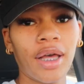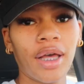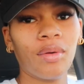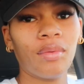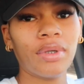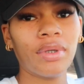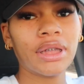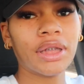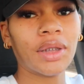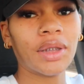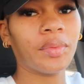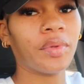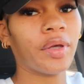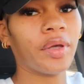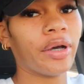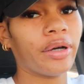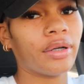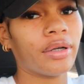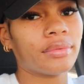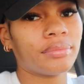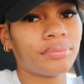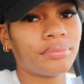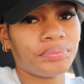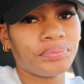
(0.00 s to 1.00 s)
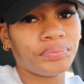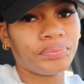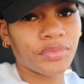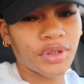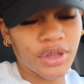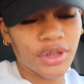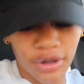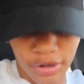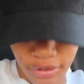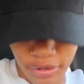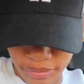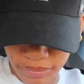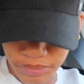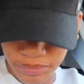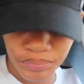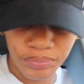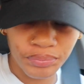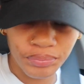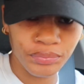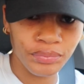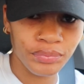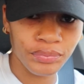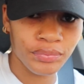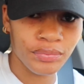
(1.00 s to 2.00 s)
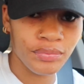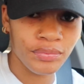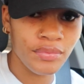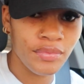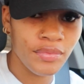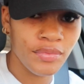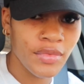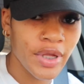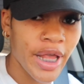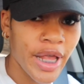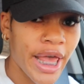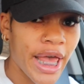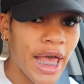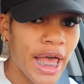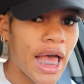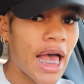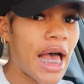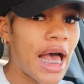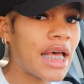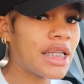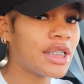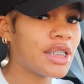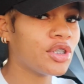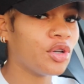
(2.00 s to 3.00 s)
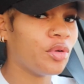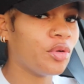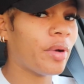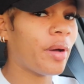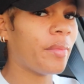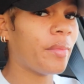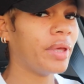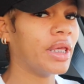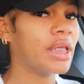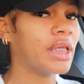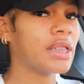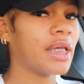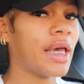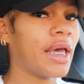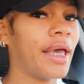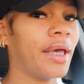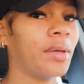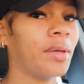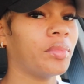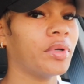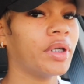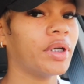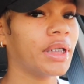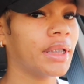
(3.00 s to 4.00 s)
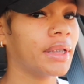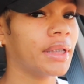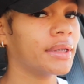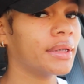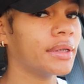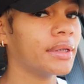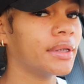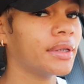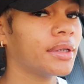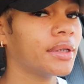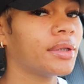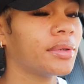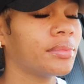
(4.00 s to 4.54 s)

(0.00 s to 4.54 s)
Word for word: What's up, y'all? So I stole my man's hat because